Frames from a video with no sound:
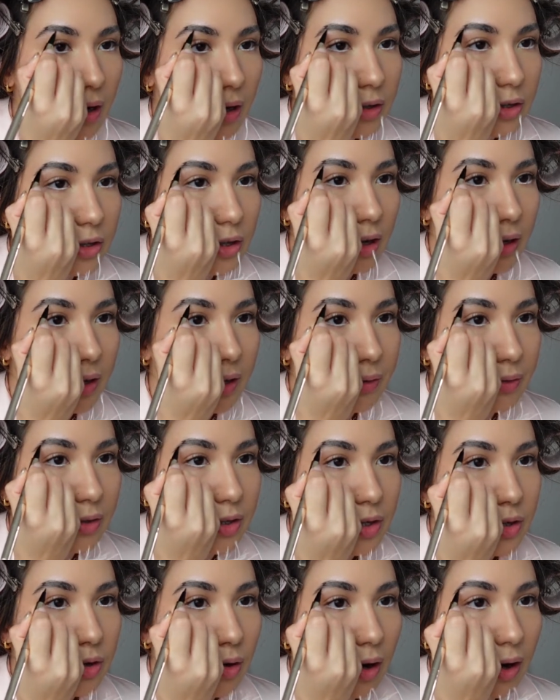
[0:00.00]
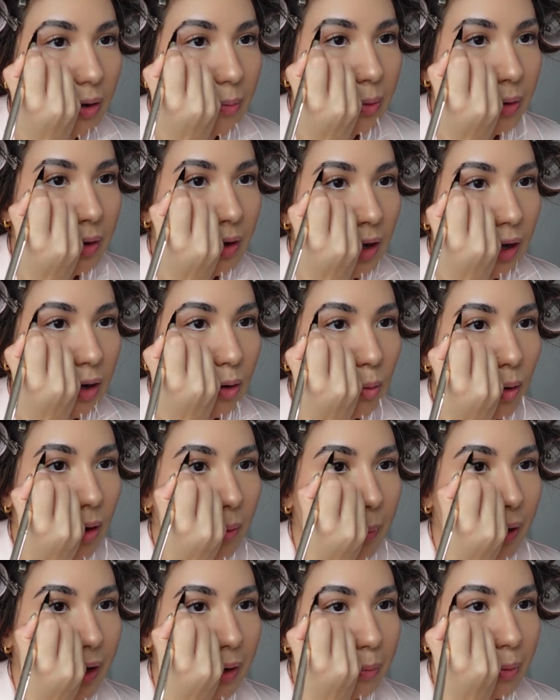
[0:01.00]
just can't even describe what a
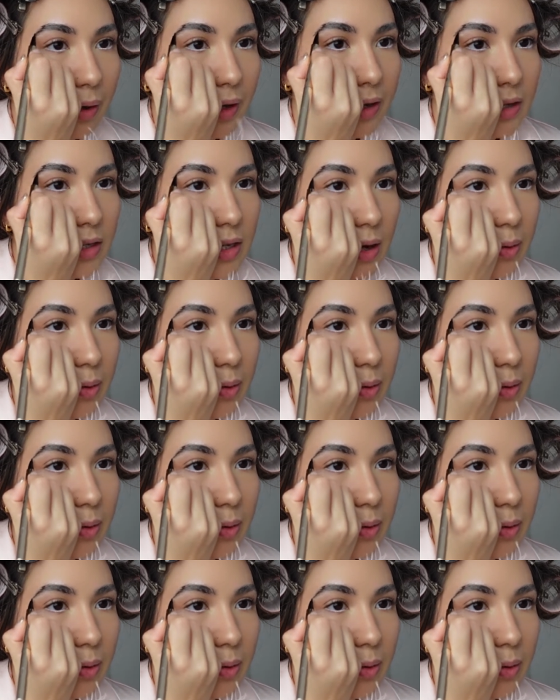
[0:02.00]
bad place